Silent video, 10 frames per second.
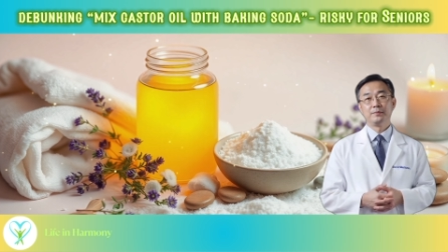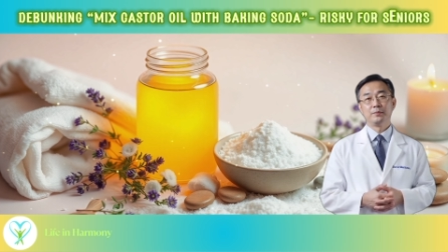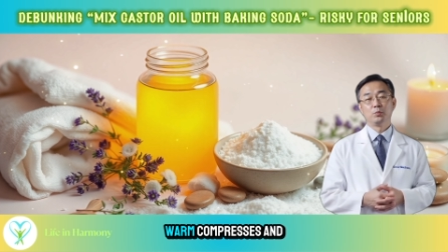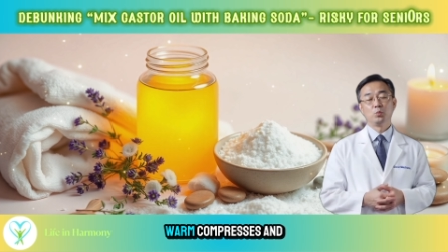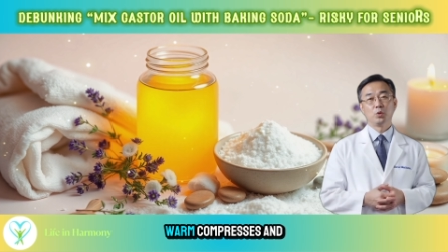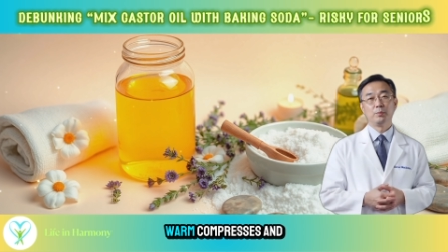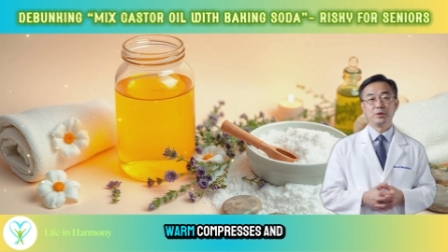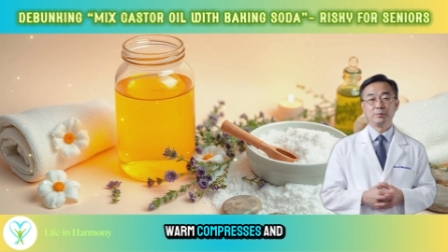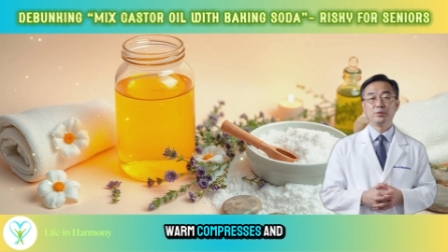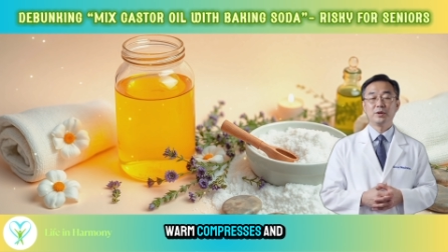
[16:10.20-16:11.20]
Warm
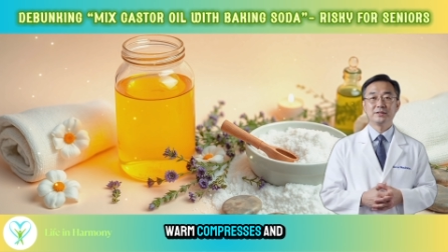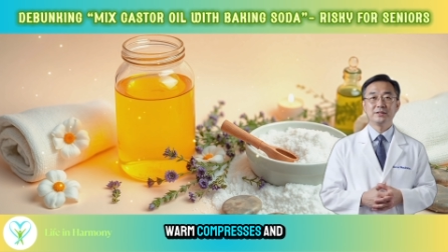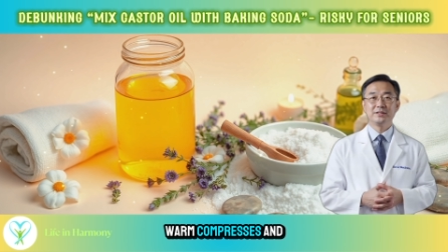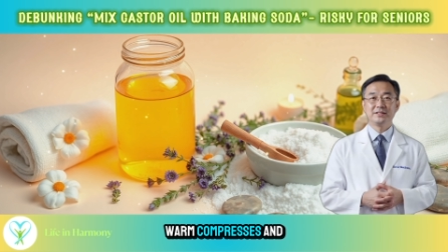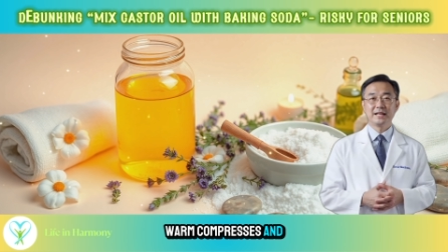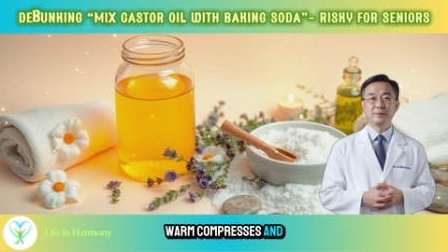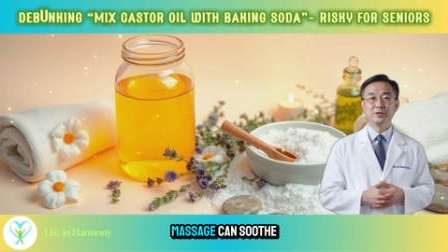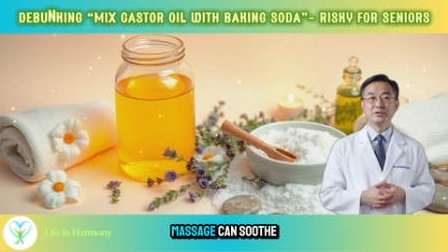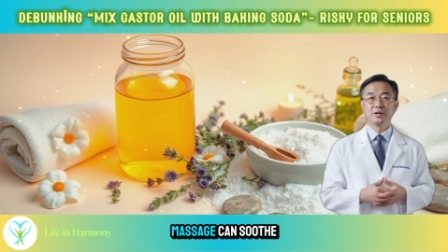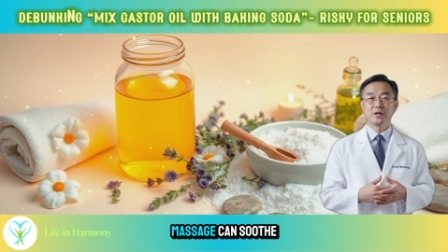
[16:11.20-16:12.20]
compresses and
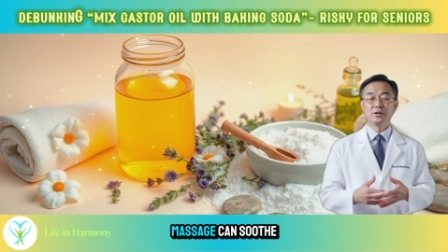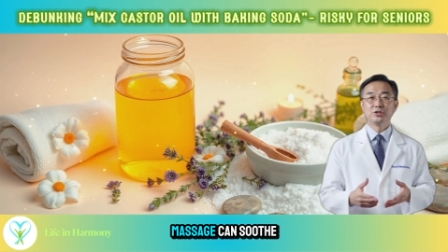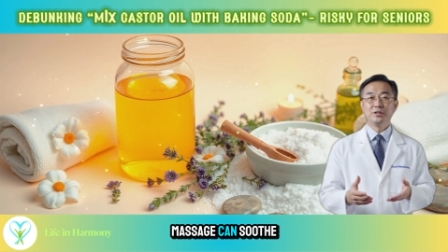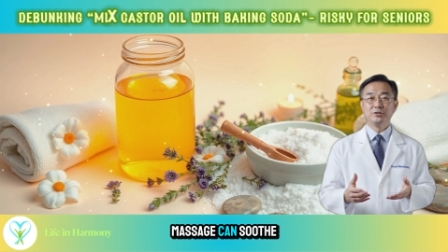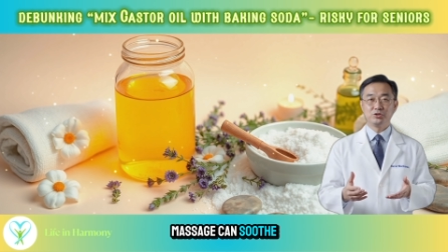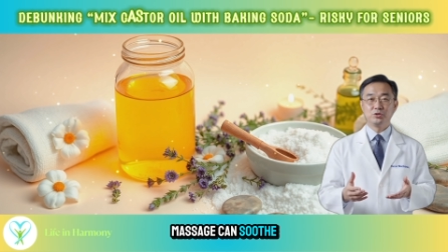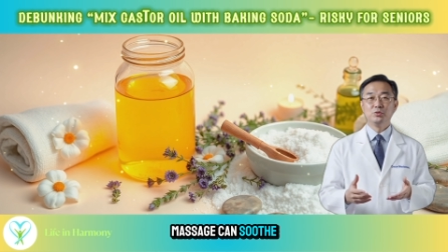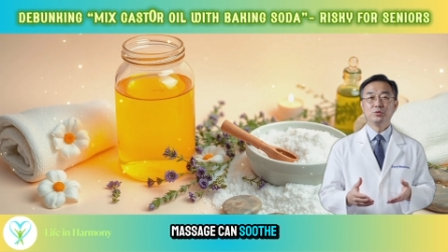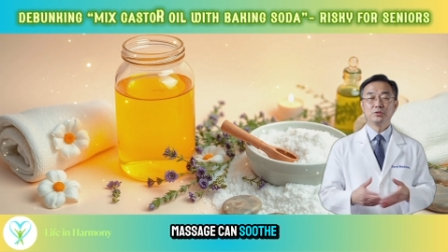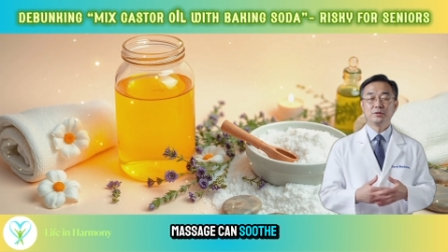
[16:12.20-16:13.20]
massage can
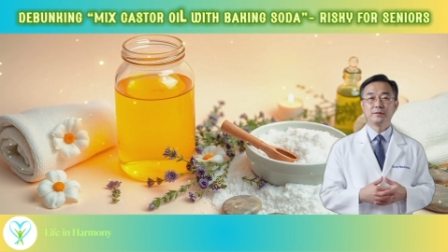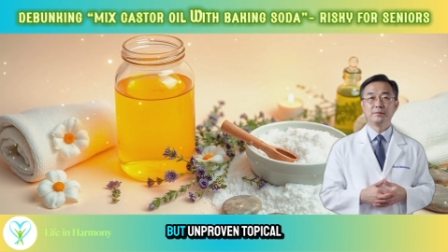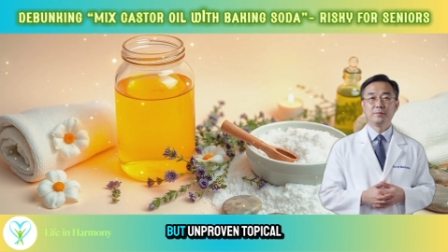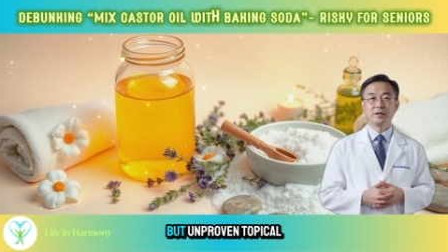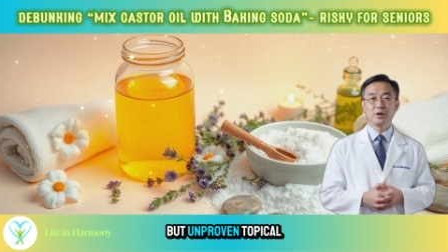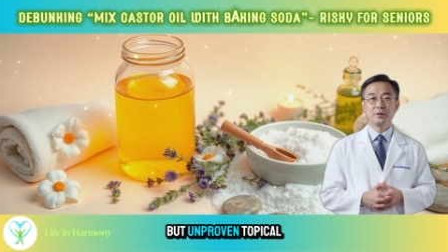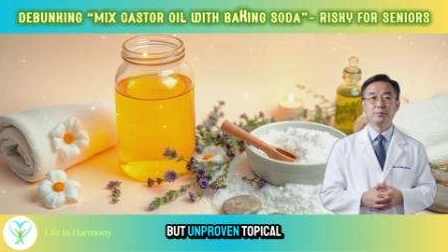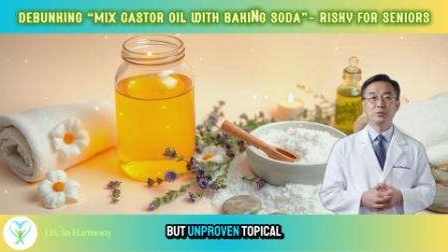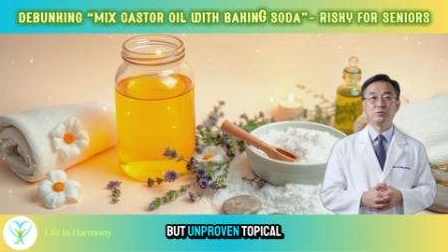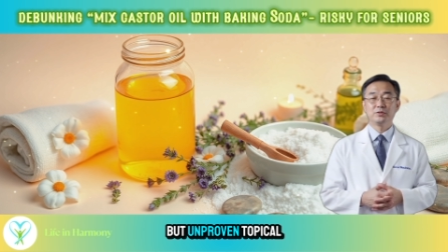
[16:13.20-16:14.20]
soothe, but
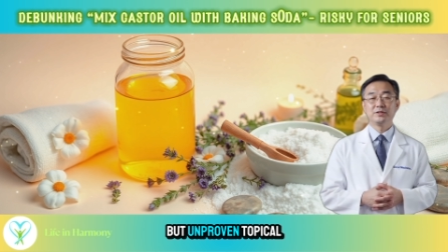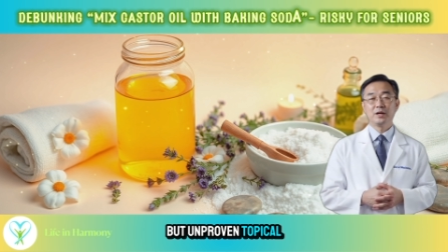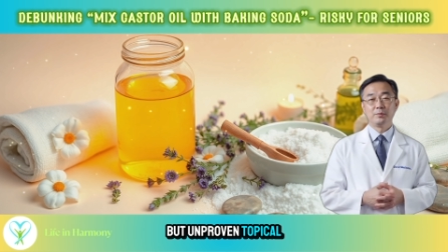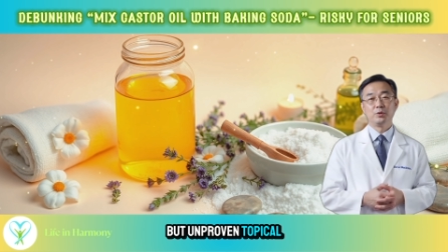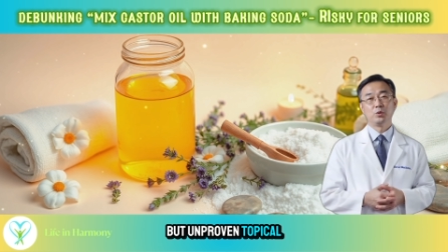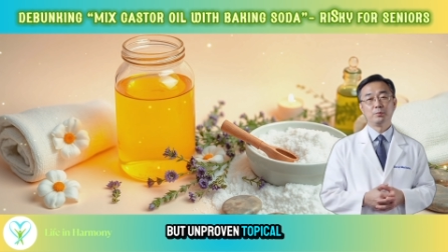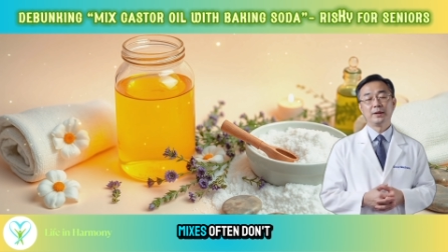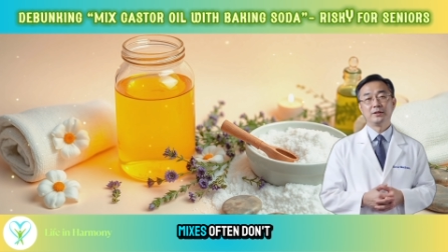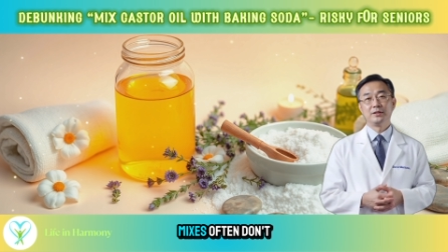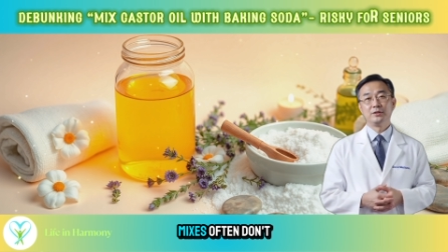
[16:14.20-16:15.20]
unproven topical
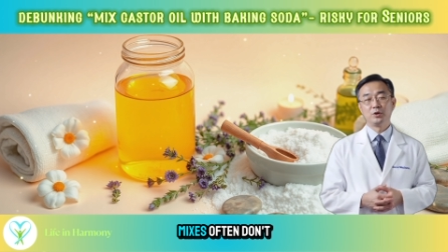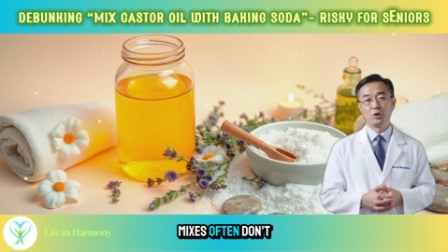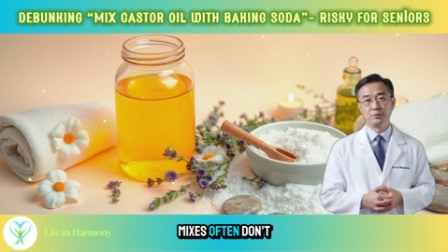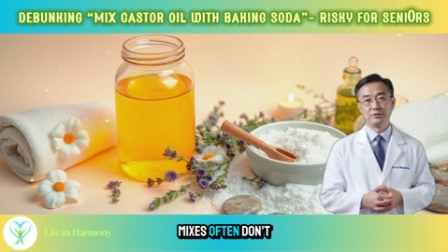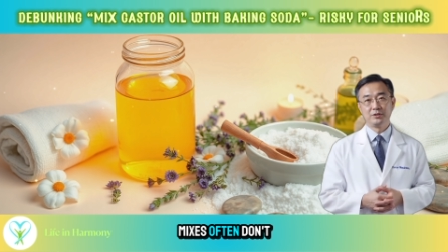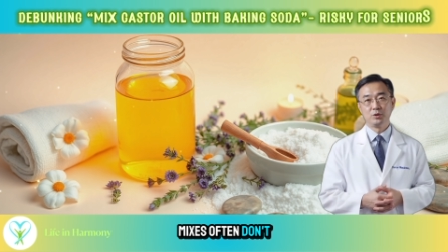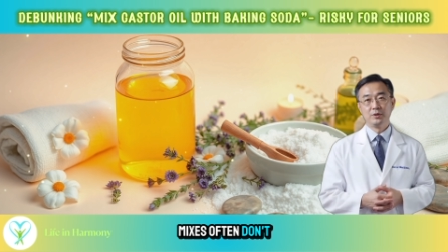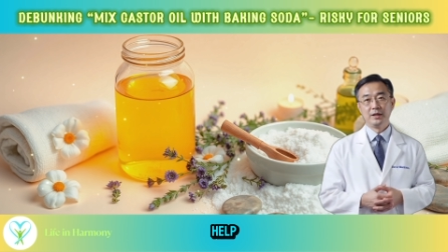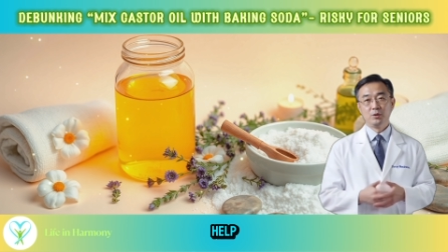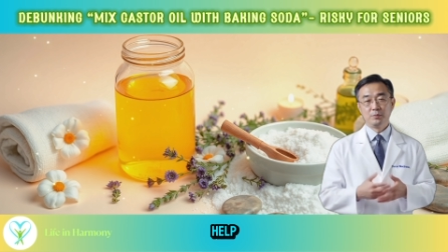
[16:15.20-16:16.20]
mixes often don't
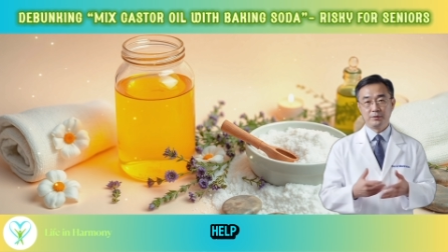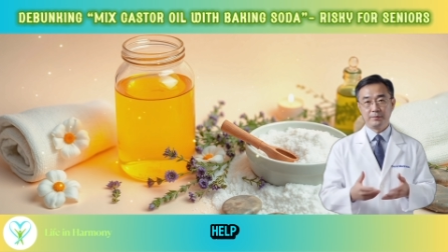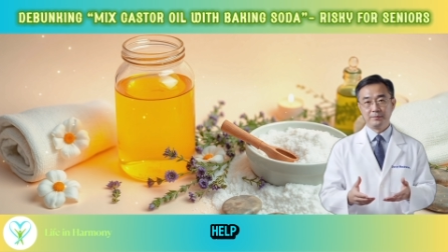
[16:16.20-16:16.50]
help.